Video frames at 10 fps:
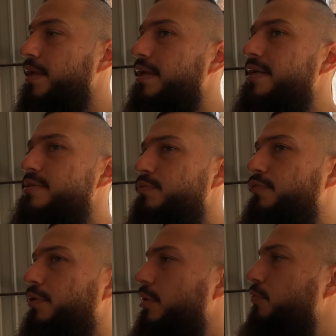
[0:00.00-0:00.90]
He's
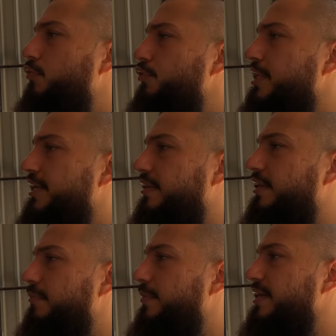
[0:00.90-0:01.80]
from the wood, I think
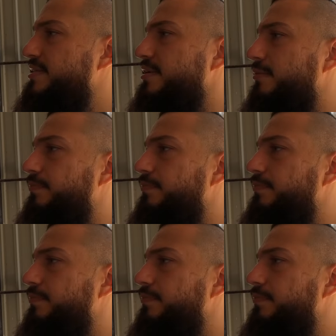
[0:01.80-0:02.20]
he makes some.